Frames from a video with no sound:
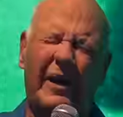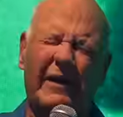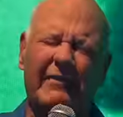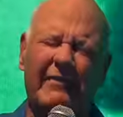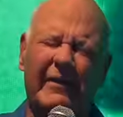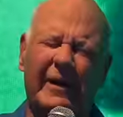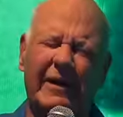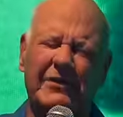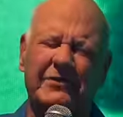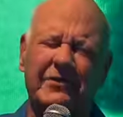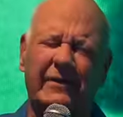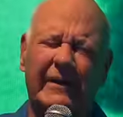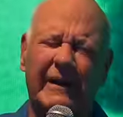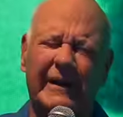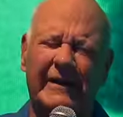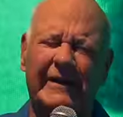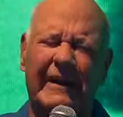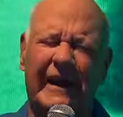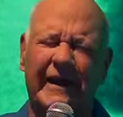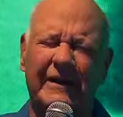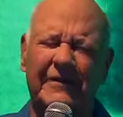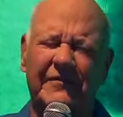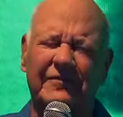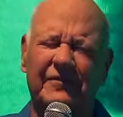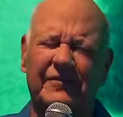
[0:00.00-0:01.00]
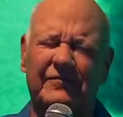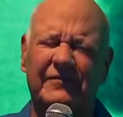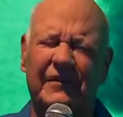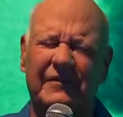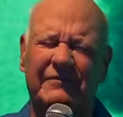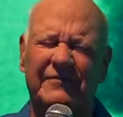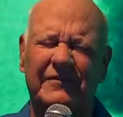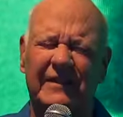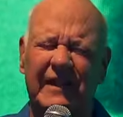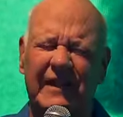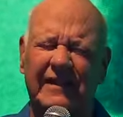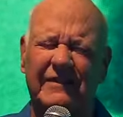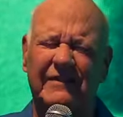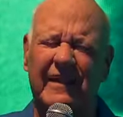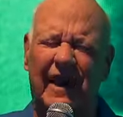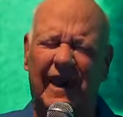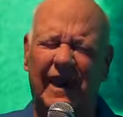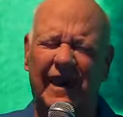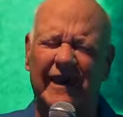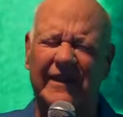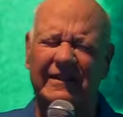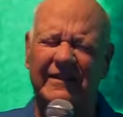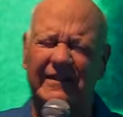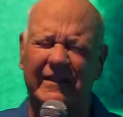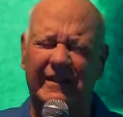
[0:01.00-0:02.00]
I graduated, I had
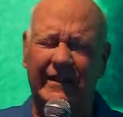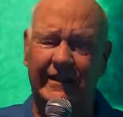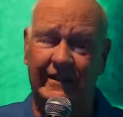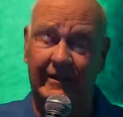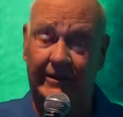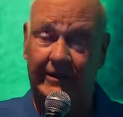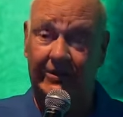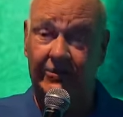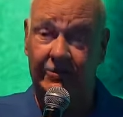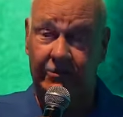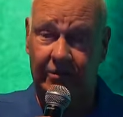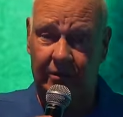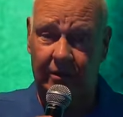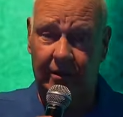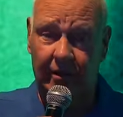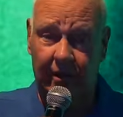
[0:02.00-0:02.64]
59 gigs